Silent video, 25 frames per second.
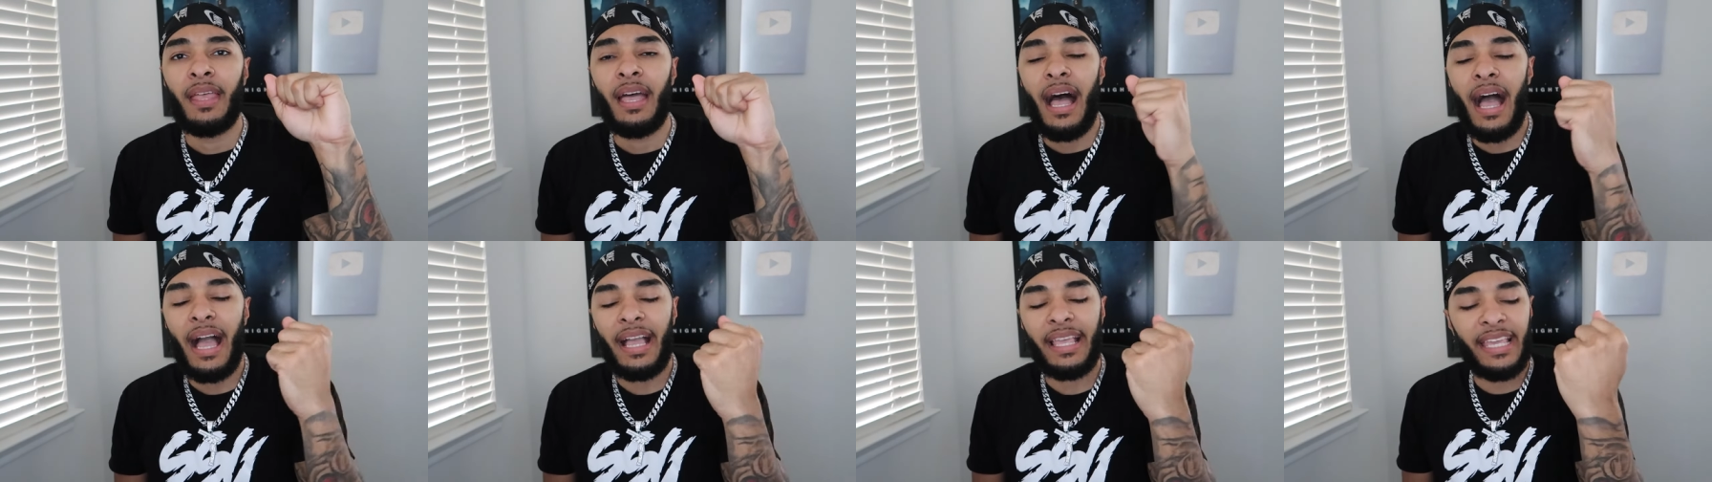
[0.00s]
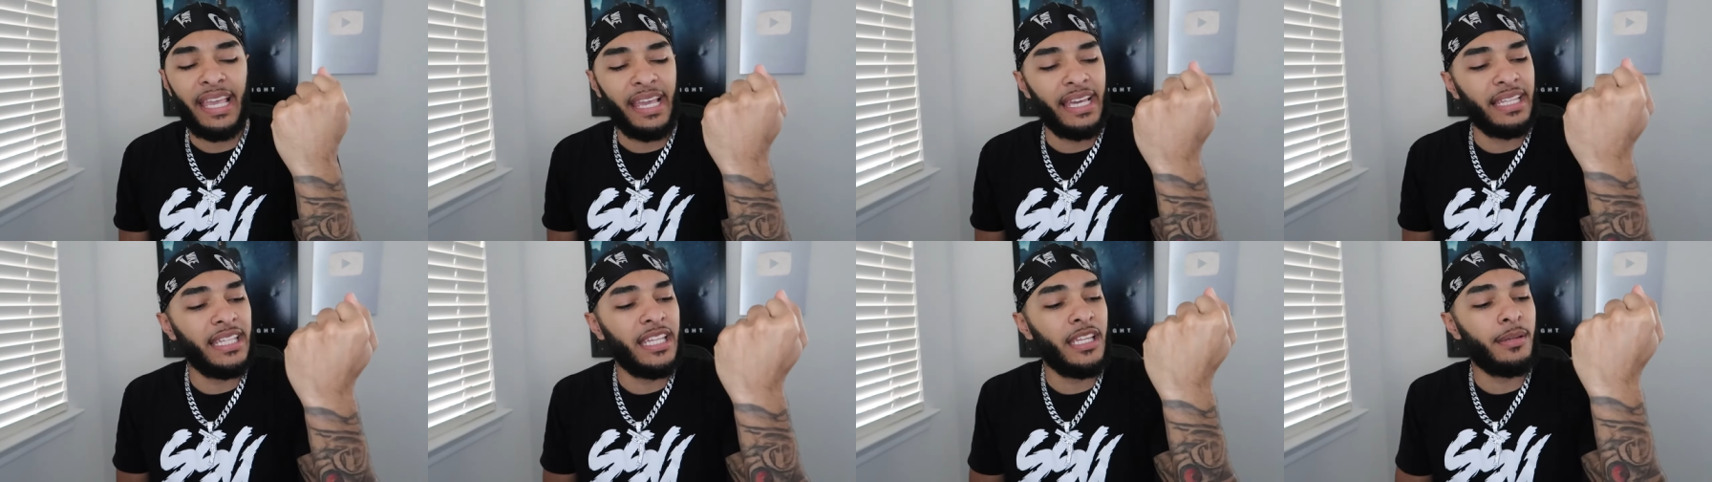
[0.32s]
I
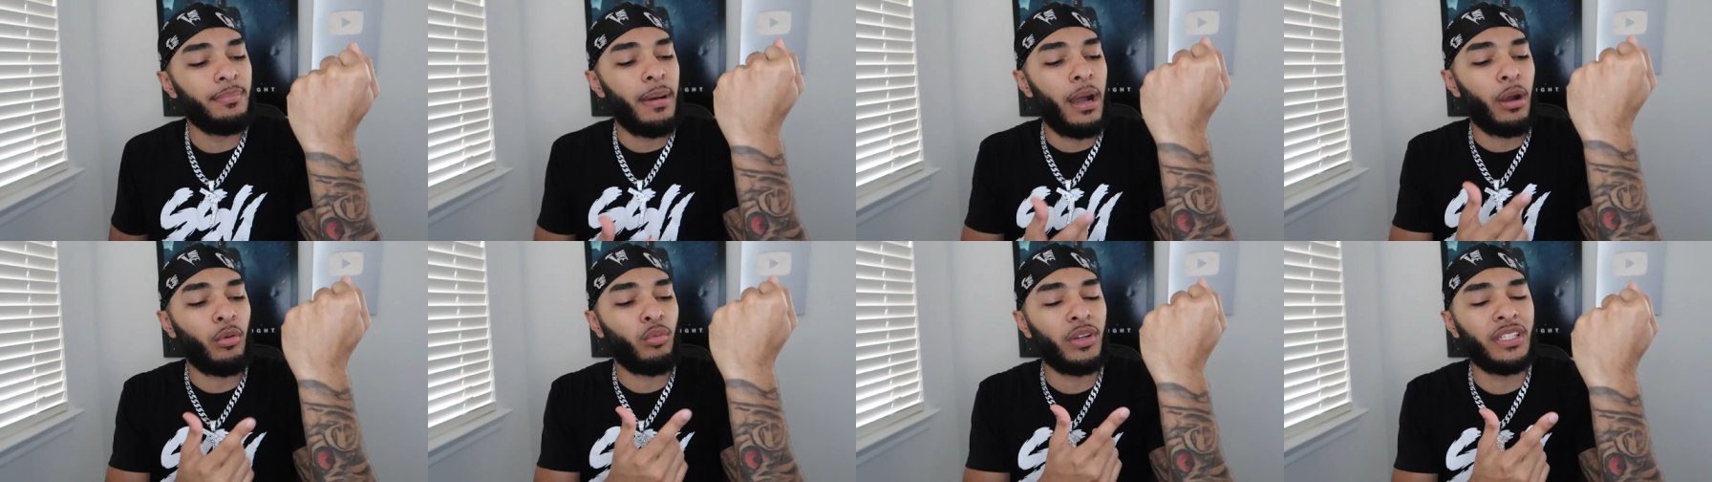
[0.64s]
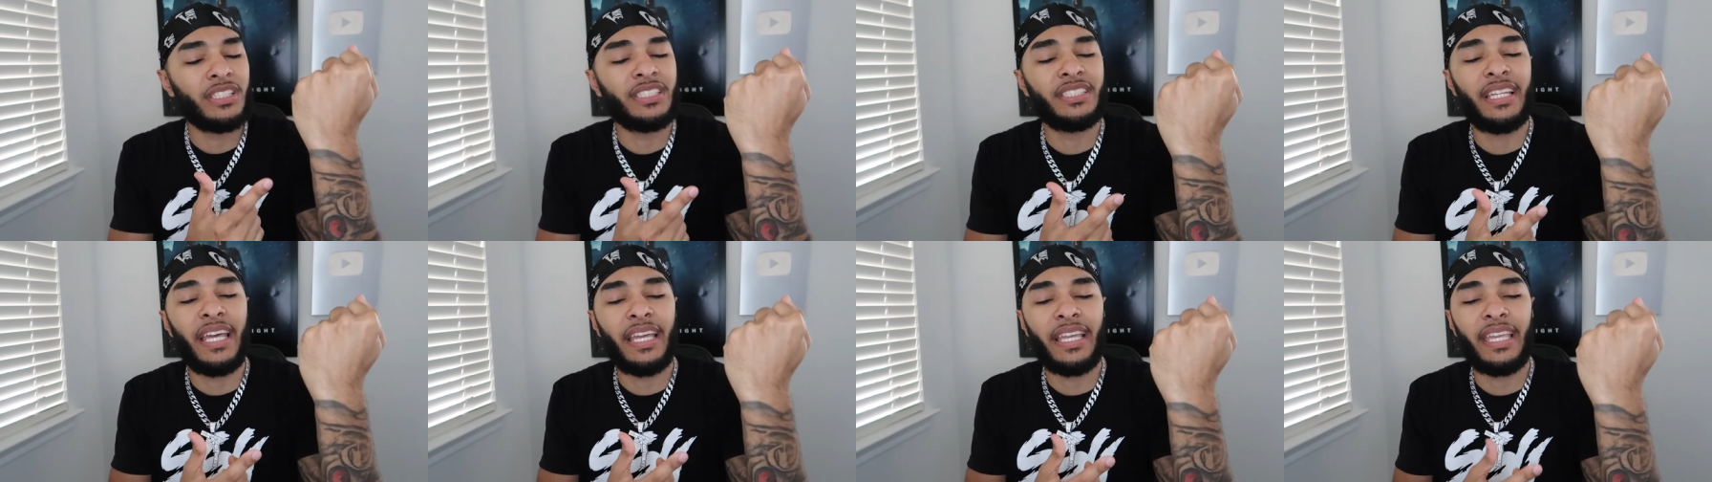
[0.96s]
can't leave my
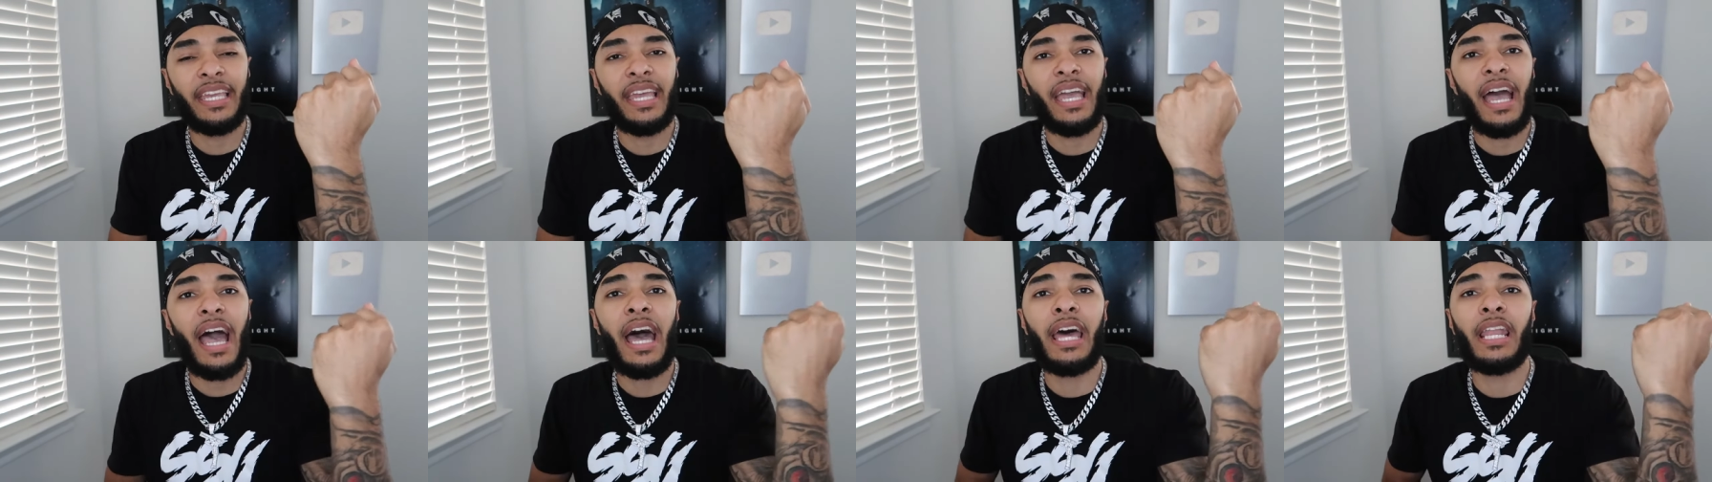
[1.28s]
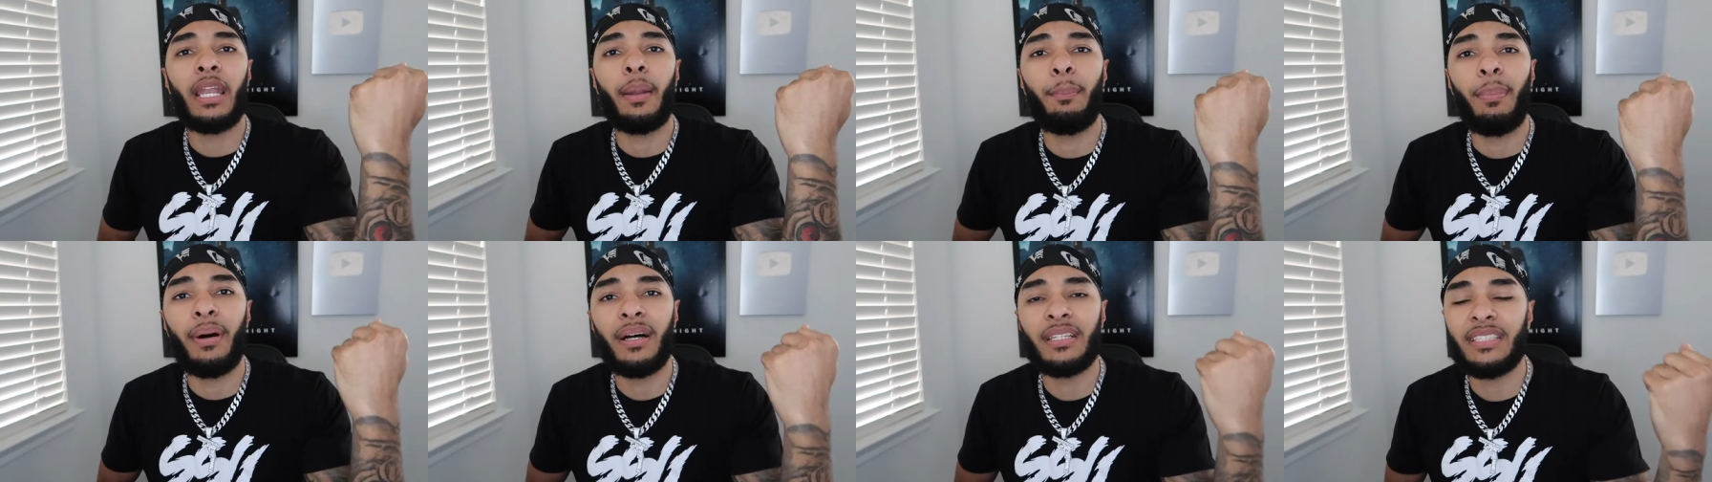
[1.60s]
wrist naked. I had
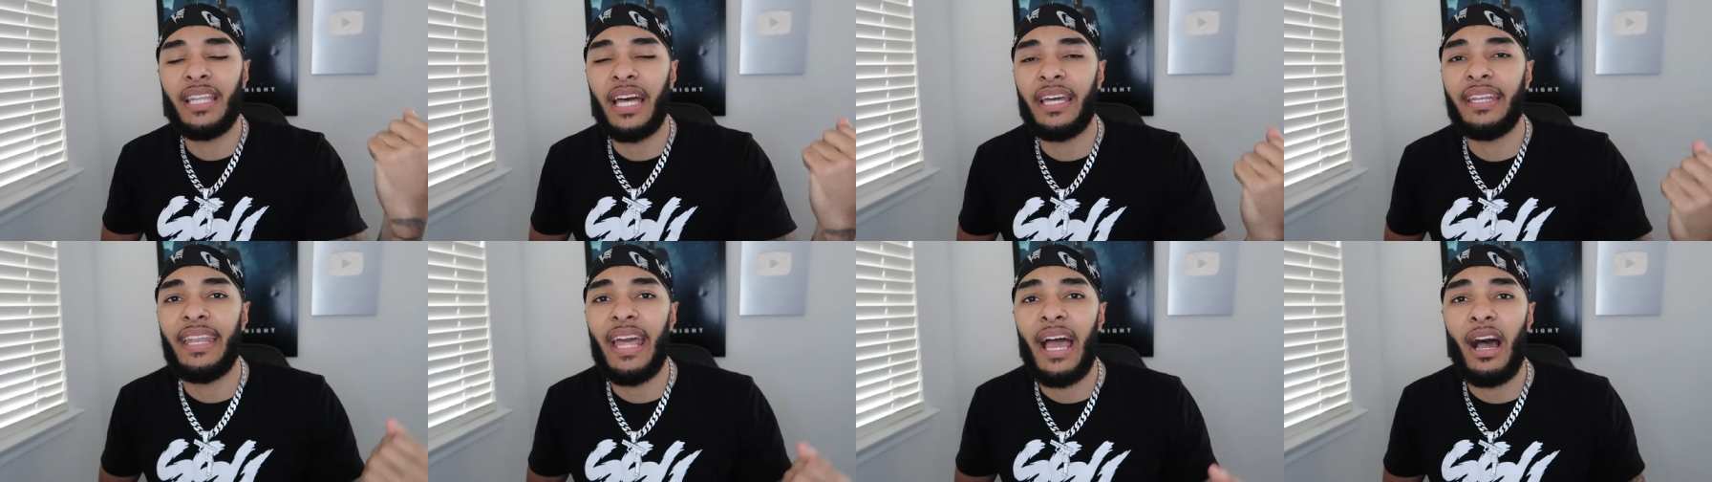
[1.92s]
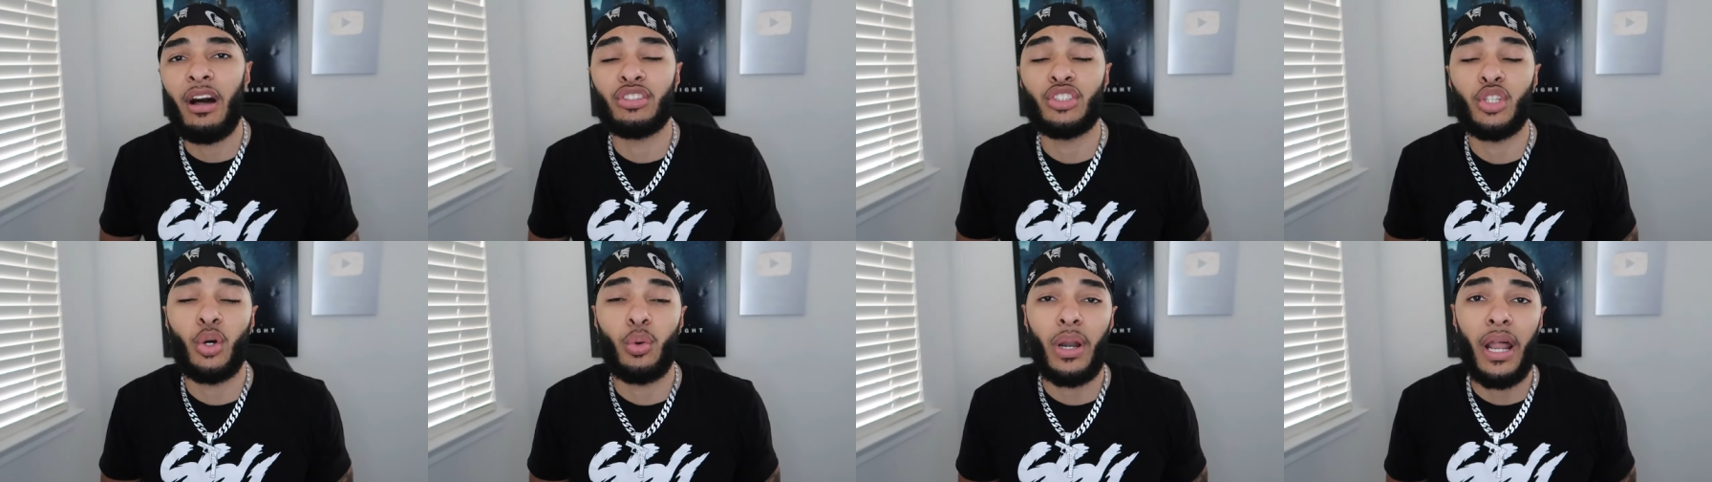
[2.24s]
to bust that
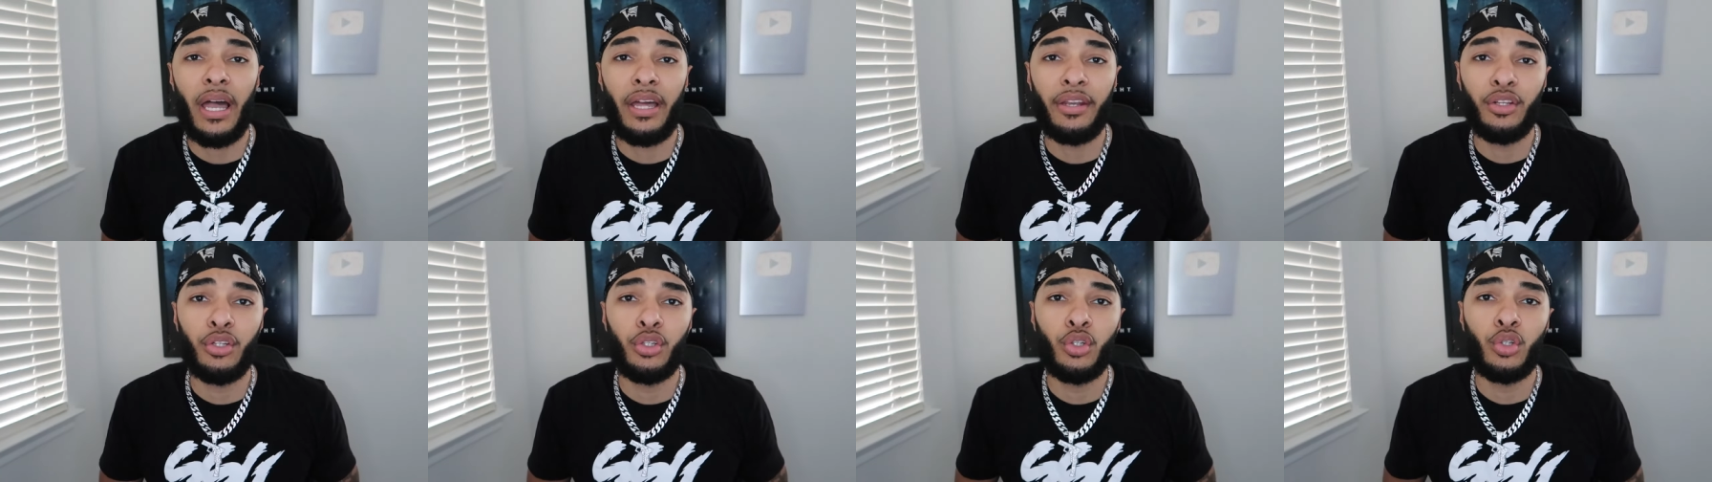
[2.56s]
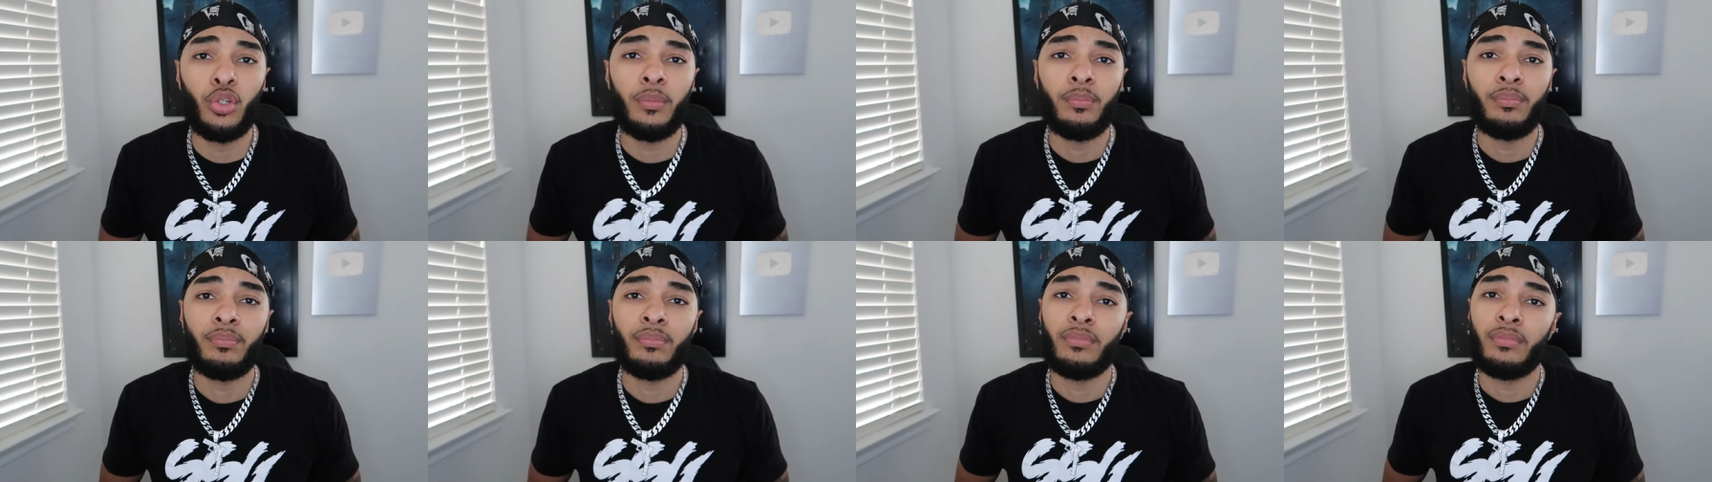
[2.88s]
down. So what I
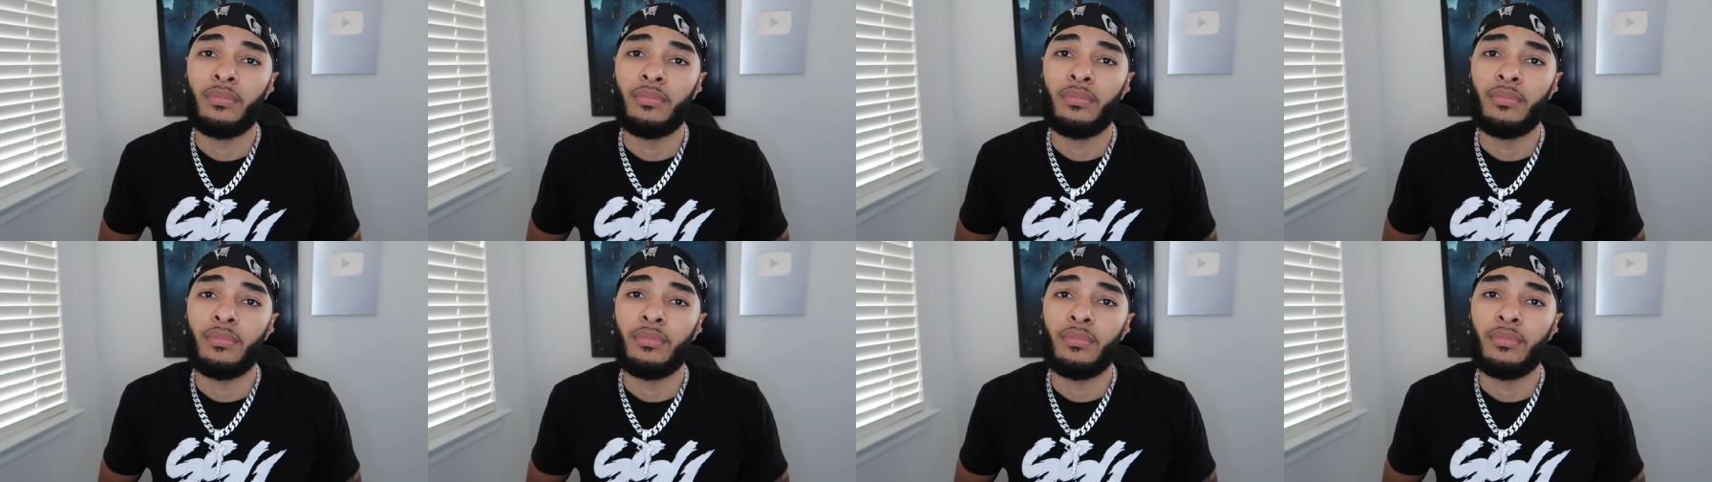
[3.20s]
do,